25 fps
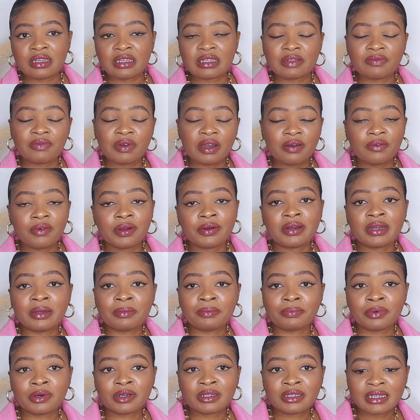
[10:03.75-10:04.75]
It's very, very
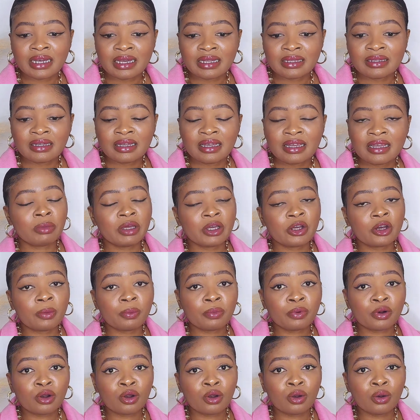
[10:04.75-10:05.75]
important. Your
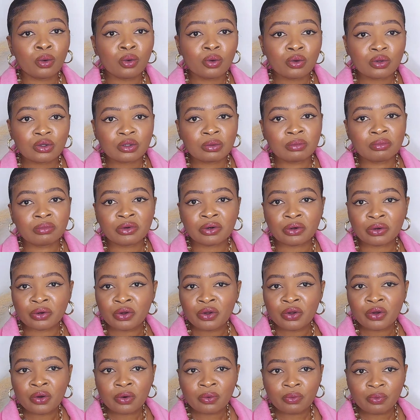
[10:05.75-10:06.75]
makeup glows more
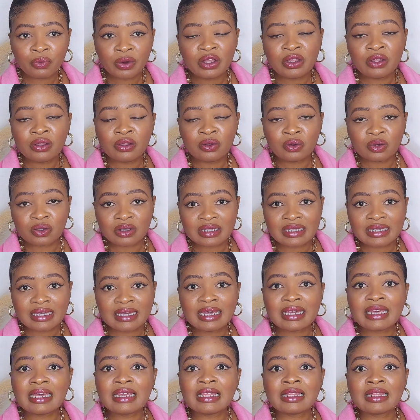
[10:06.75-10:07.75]
when your
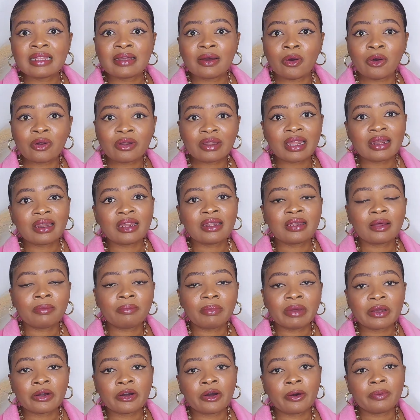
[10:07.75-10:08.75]
skin underneath the
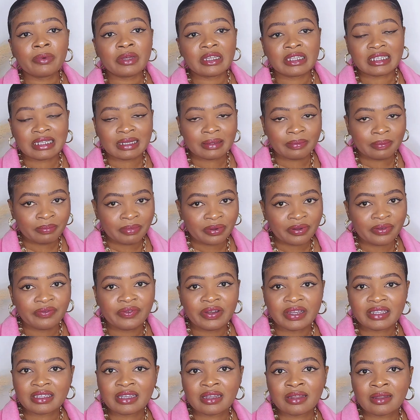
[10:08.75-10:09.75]
makeup is
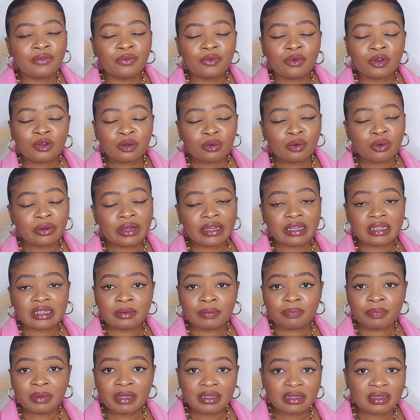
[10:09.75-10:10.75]
perfect. If you want to look
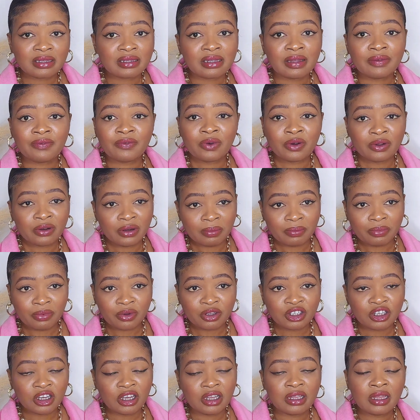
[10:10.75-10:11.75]
expensive on a
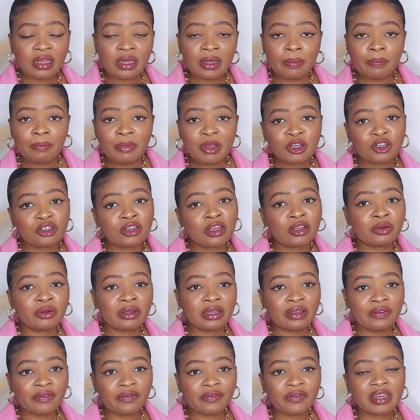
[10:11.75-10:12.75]
budget, make sure that you
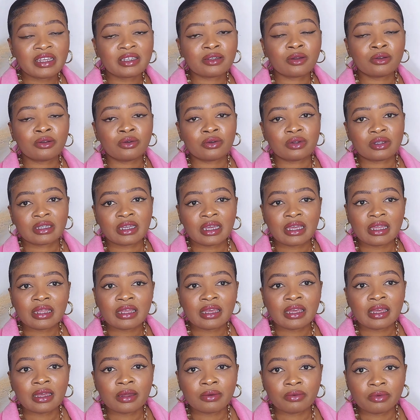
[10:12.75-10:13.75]
invest in your
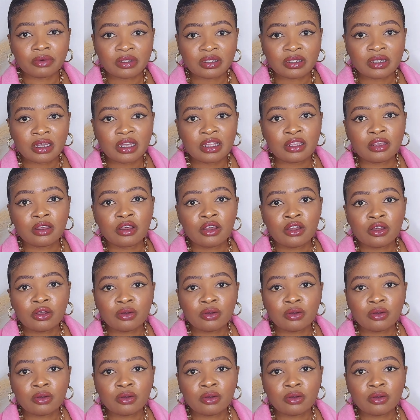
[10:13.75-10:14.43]
skincare routine.